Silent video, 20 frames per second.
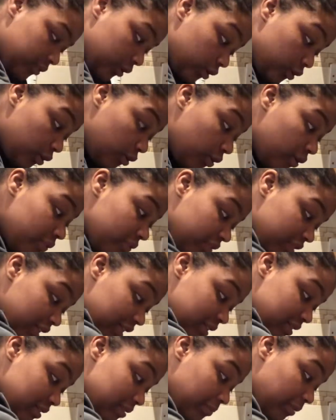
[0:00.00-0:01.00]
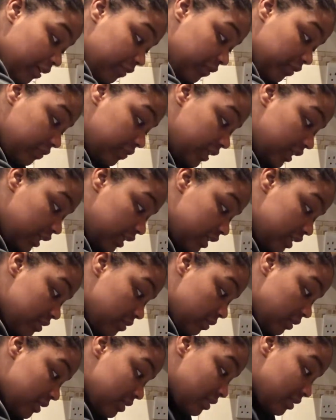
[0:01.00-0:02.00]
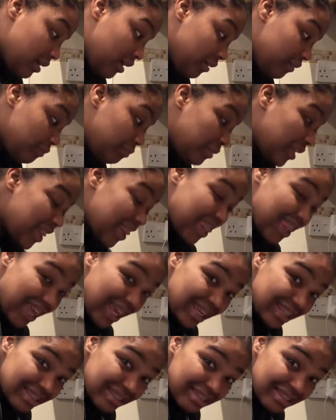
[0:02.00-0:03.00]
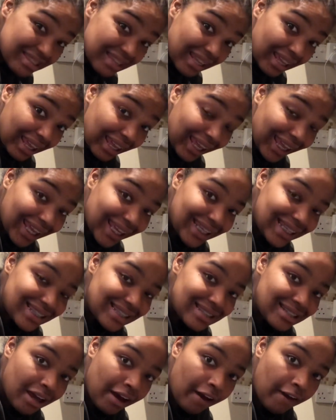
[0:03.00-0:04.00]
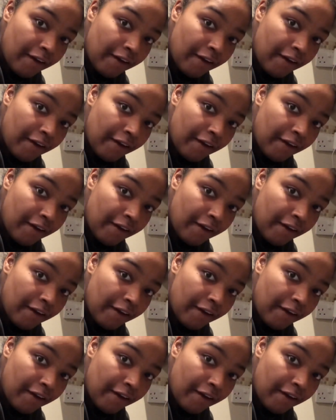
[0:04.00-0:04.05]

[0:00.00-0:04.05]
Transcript: done a lot of things in my 15 years on this earth. This is